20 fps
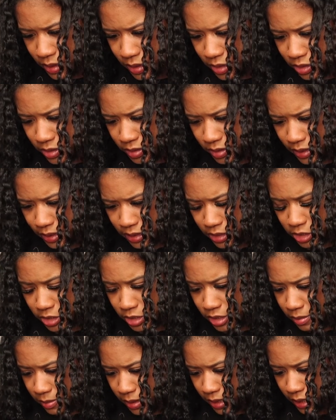and she's like, it
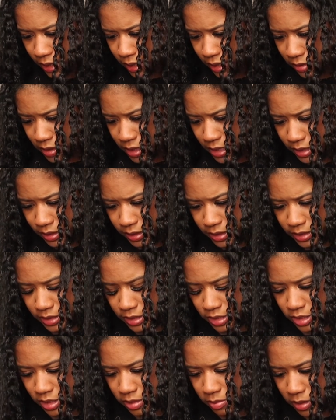should be here, we got like
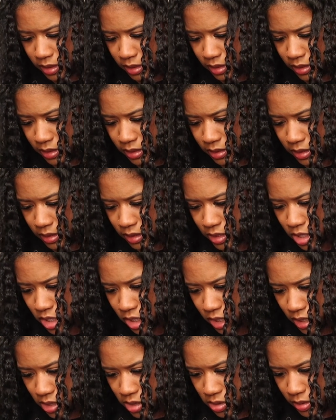the shipment in in
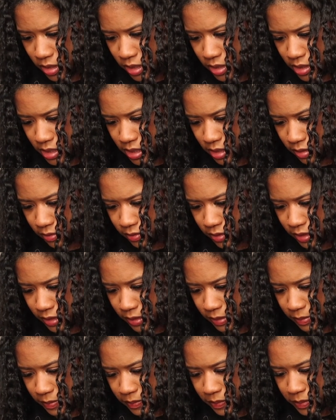January of
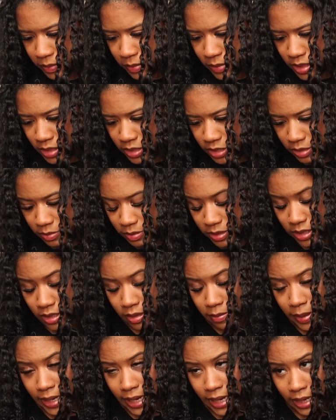it. She went to
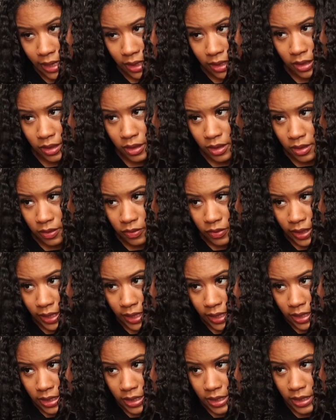the back, couldn't
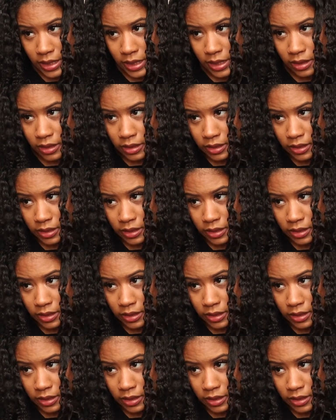find it,